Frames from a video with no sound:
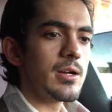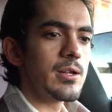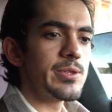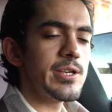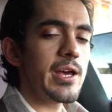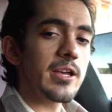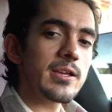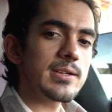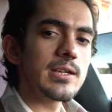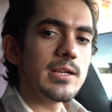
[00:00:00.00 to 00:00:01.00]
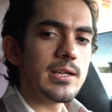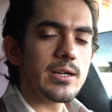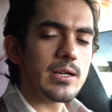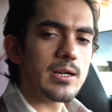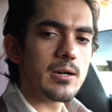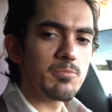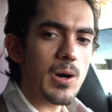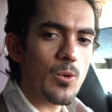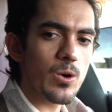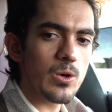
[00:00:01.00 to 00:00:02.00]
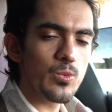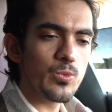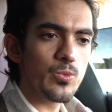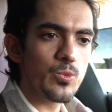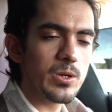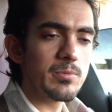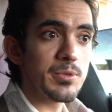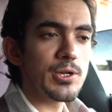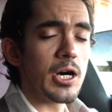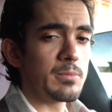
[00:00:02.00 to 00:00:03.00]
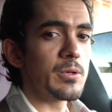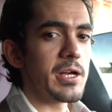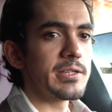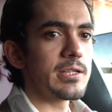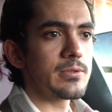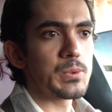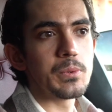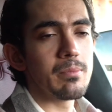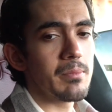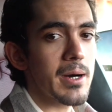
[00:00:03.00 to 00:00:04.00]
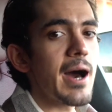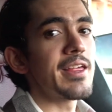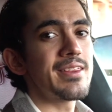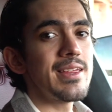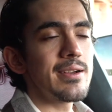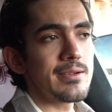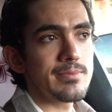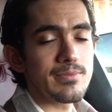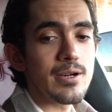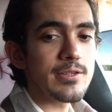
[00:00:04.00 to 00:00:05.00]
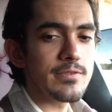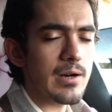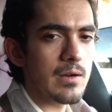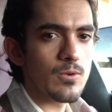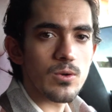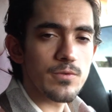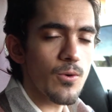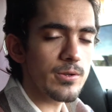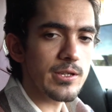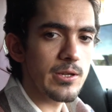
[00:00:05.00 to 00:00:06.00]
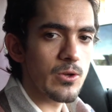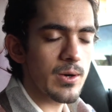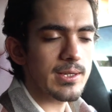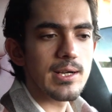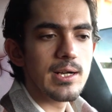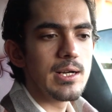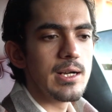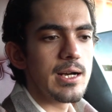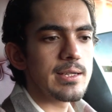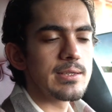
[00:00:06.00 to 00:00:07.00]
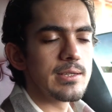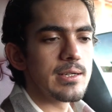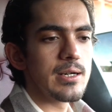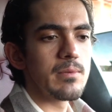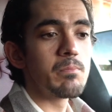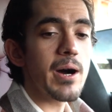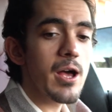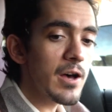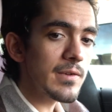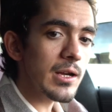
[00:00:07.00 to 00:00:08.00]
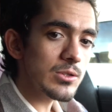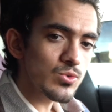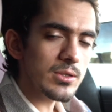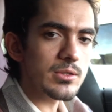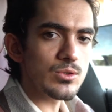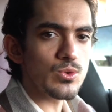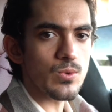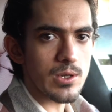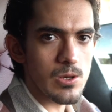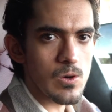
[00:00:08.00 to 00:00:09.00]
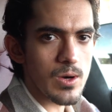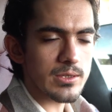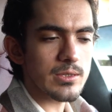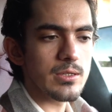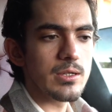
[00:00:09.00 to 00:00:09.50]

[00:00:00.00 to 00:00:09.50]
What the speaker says: the AC power will be upgraded to, I think, 35 or 40 kilowatts, and by having a 22 kilowatt,